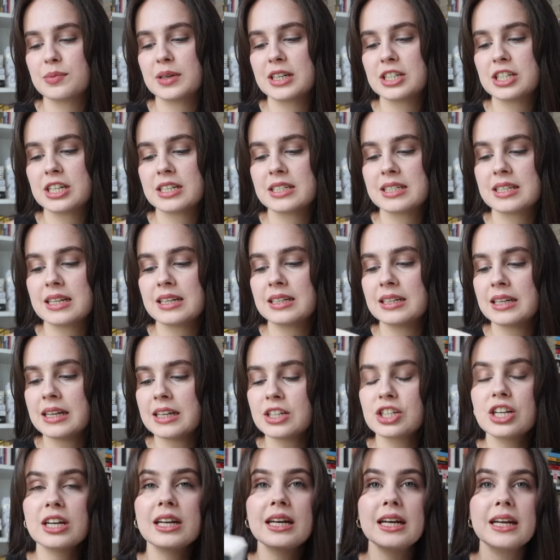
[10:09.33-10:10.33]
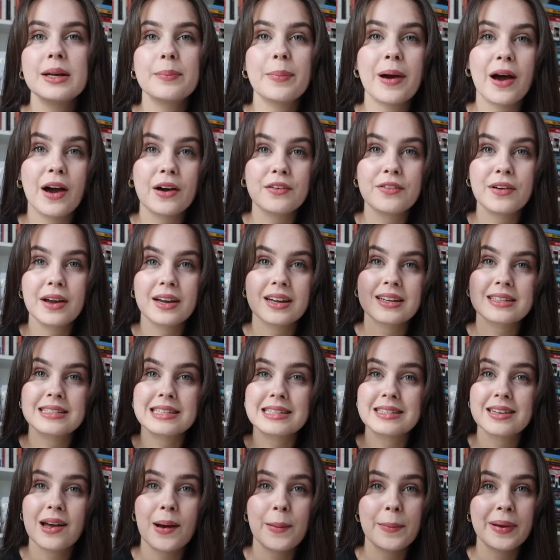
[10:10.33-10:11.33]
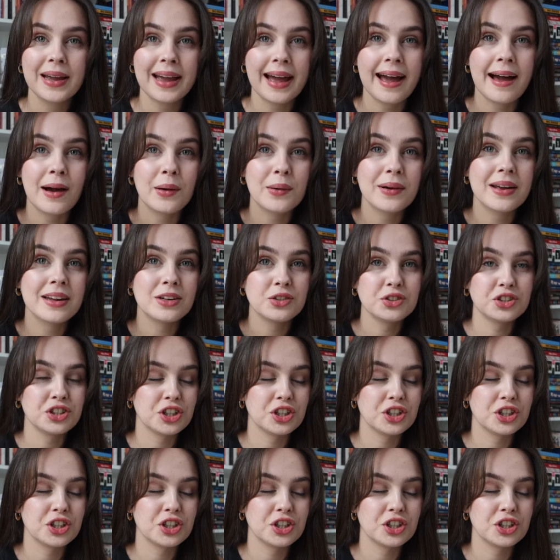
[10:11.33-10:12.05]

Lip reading: which is literally perfect because it's coming out in